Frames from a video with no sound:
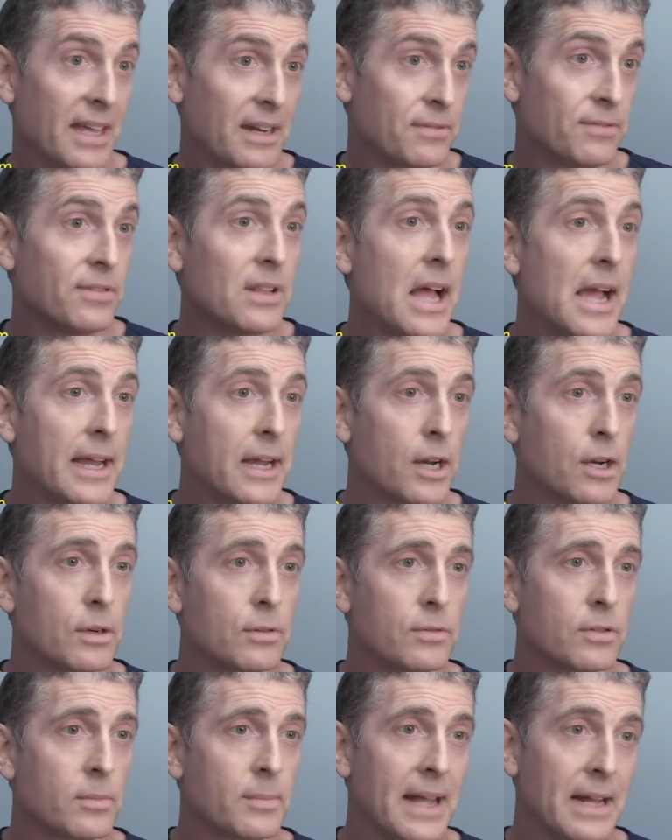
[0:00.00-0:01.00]
They'd fly
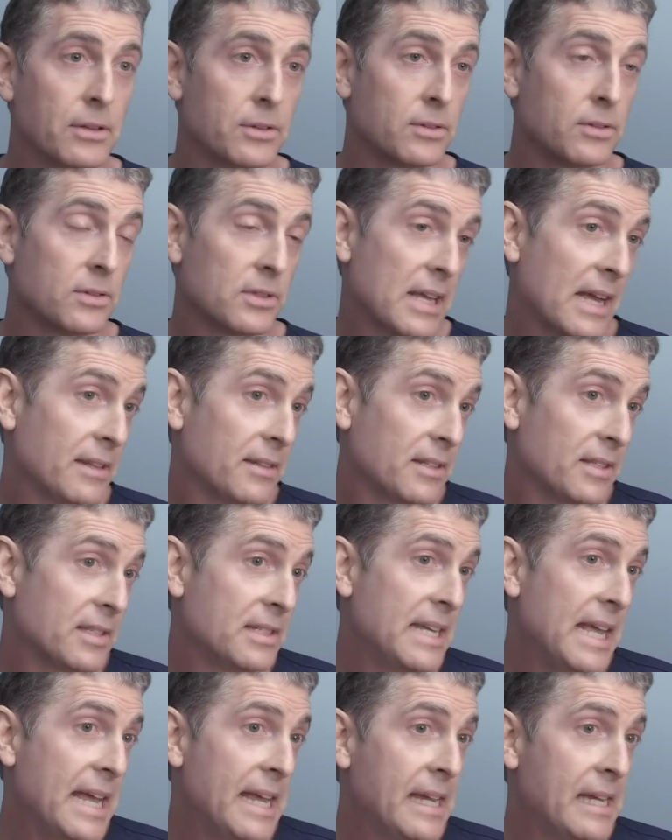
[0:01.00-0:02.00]
here from outside the
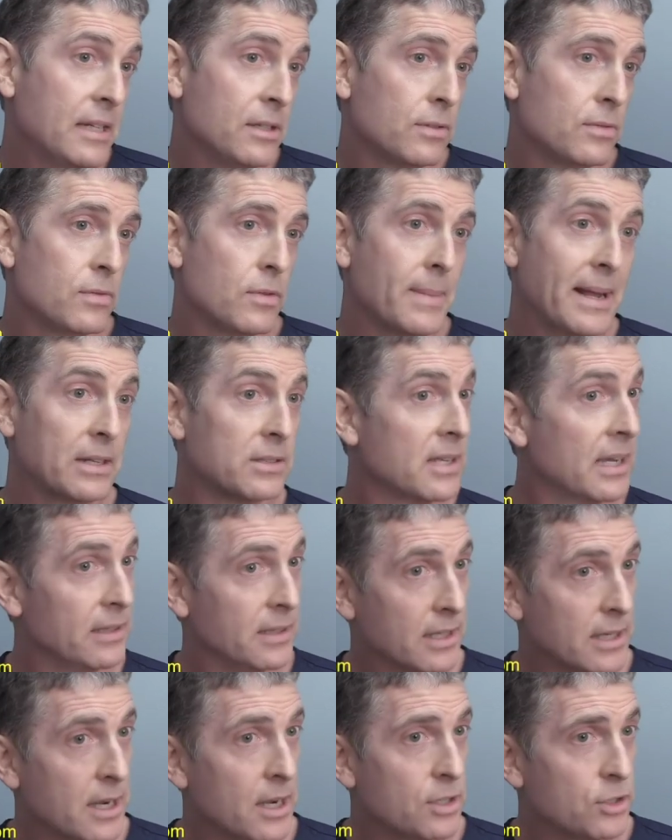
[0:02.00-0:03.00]
state, from
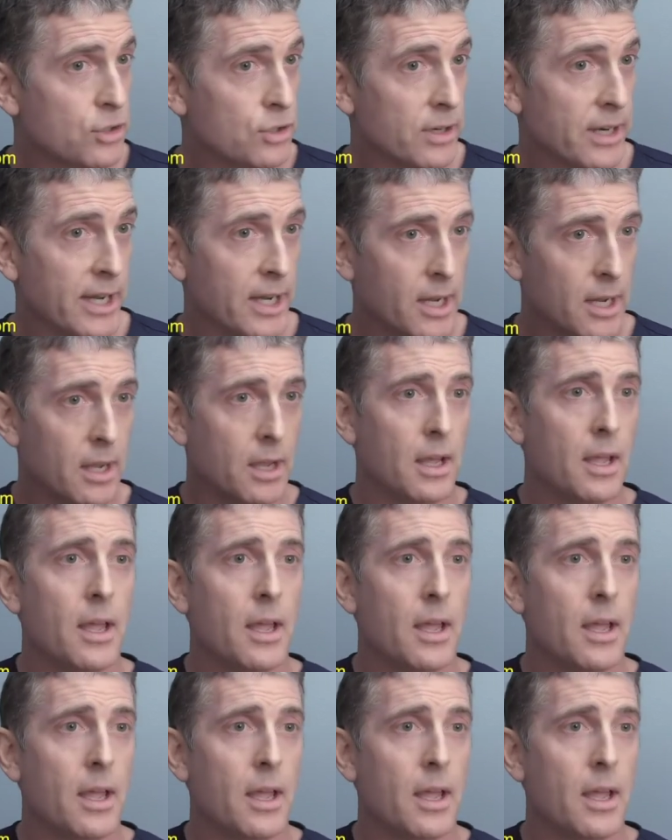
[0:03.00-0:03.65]
outside the country,